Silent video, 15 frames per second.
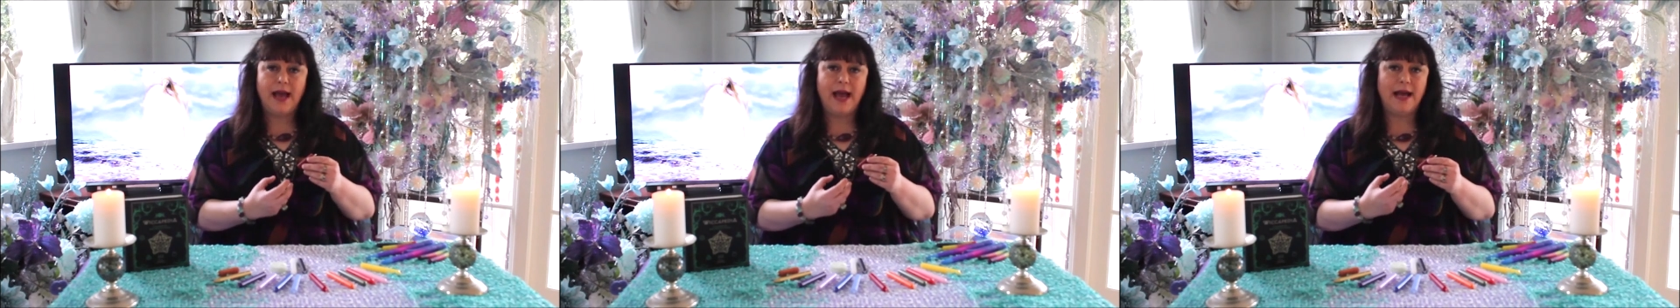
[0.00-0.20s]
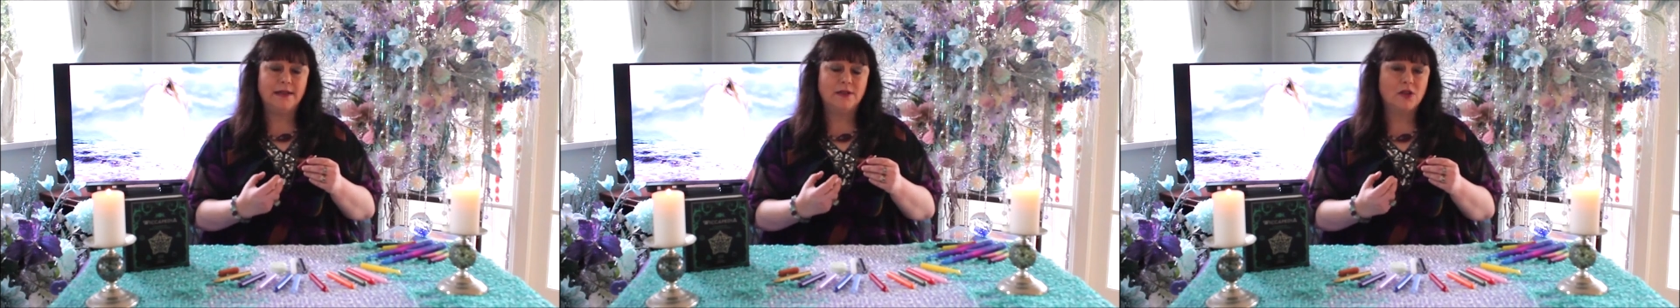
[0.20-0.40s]

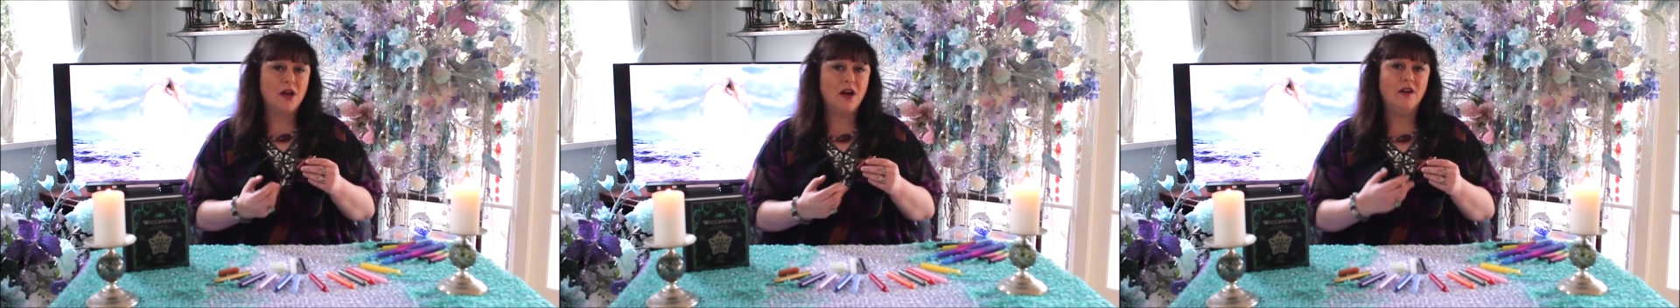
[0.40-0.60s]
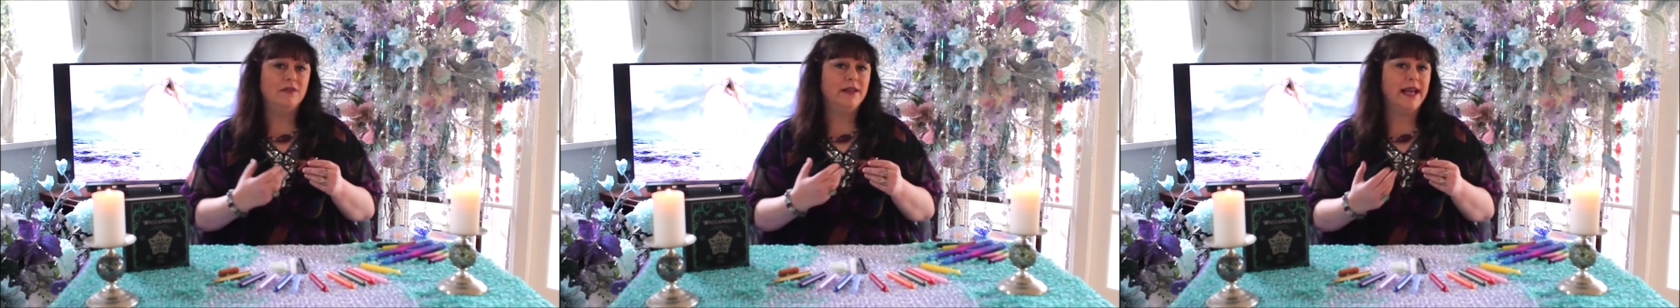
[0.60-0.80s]
and
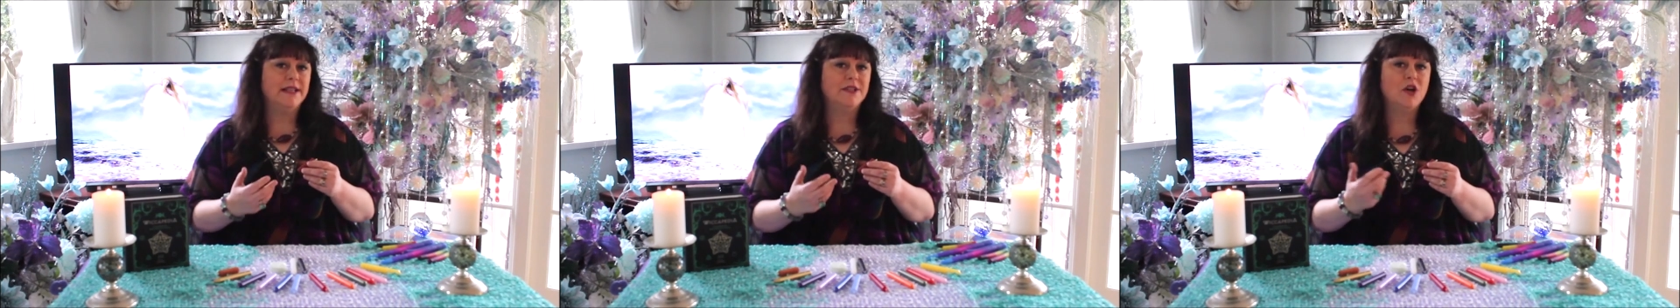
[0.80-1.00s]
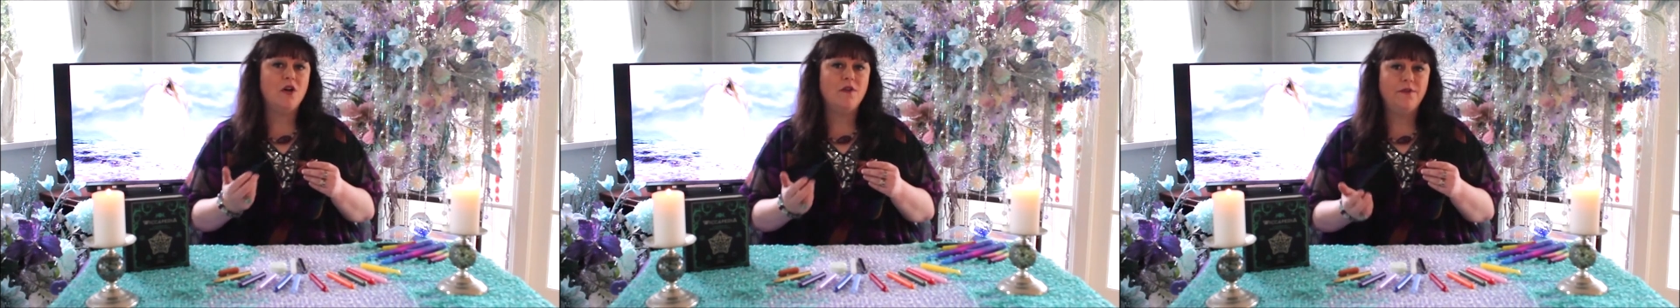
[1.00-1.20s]
can't
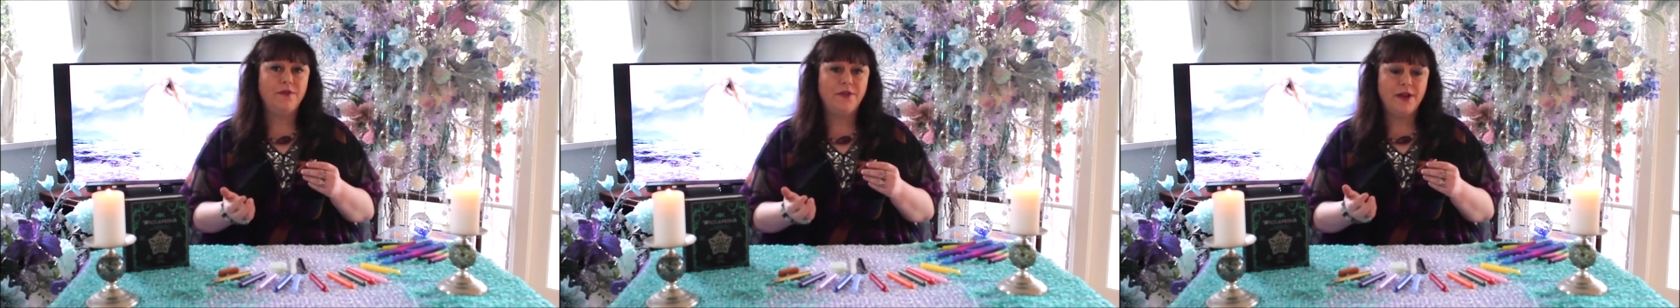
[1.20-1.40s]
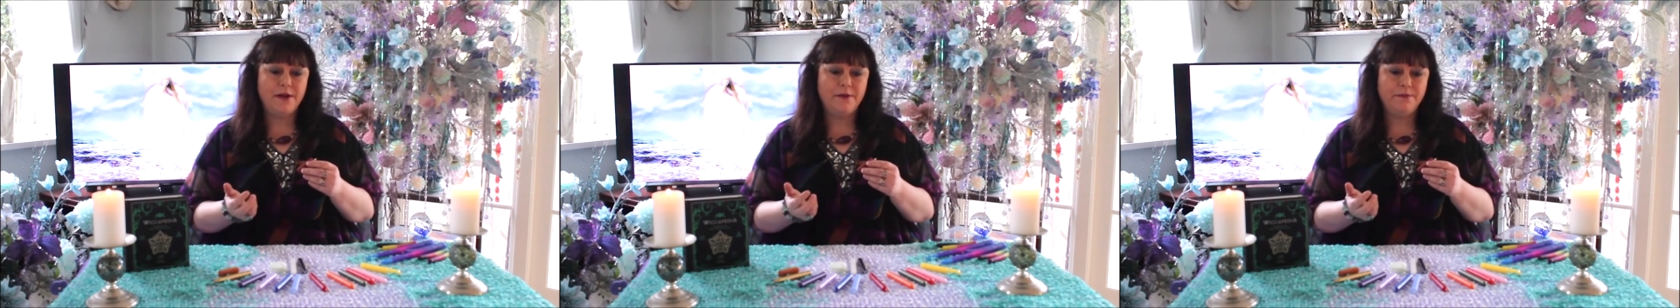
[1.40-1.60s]
get
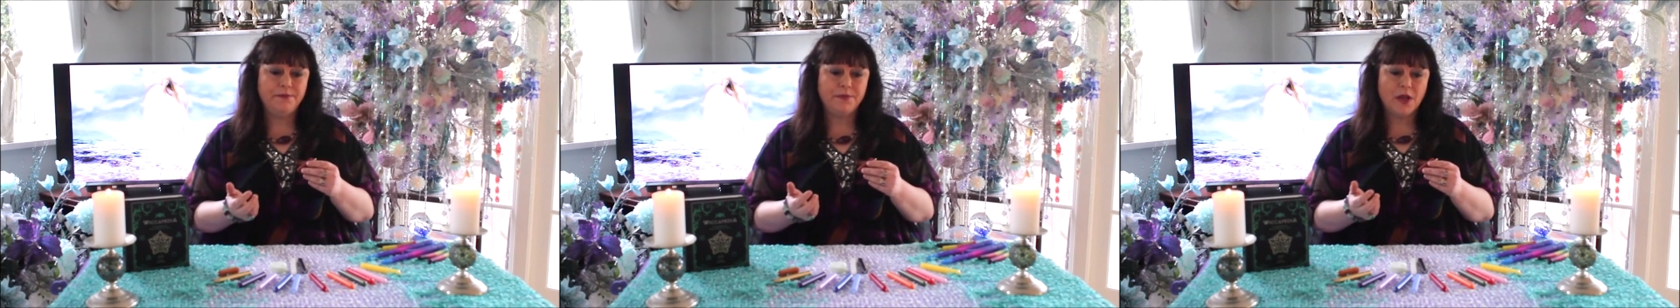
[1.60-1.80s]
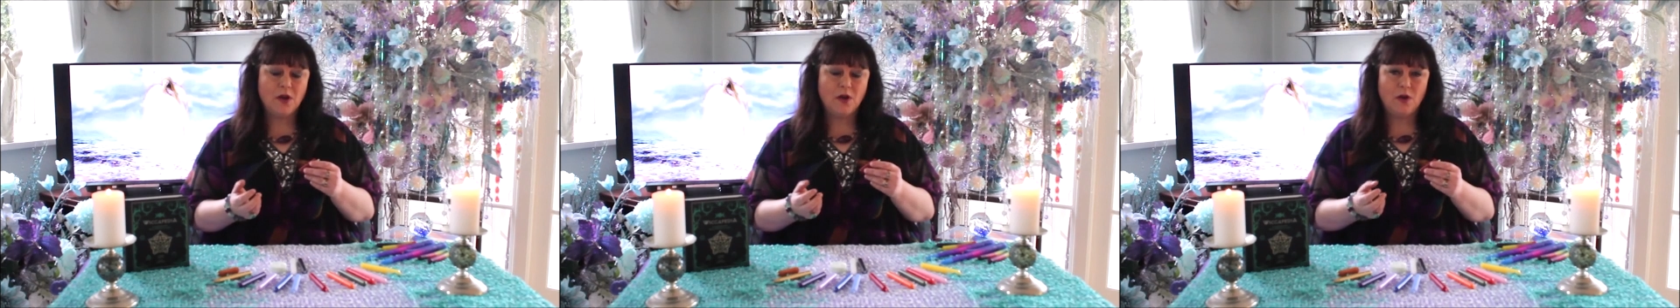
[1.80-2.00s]
off
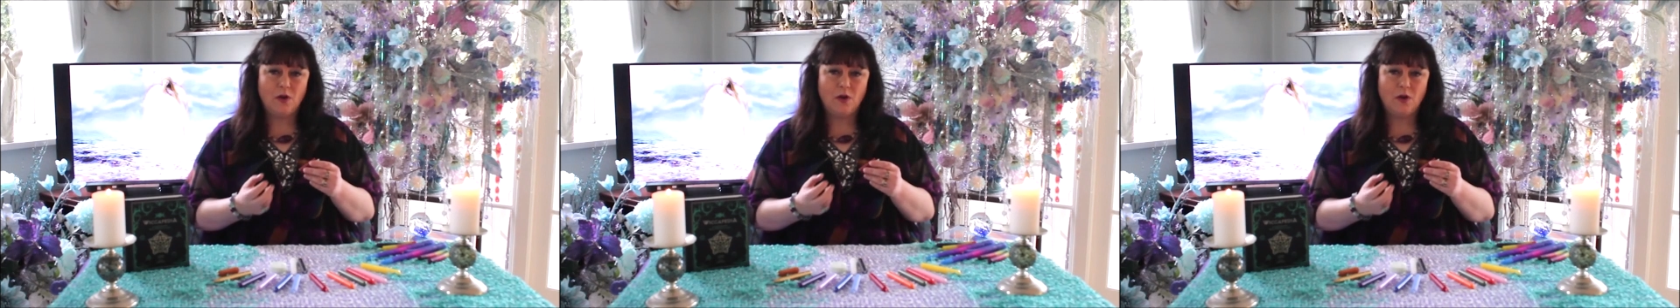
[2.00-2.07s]
them,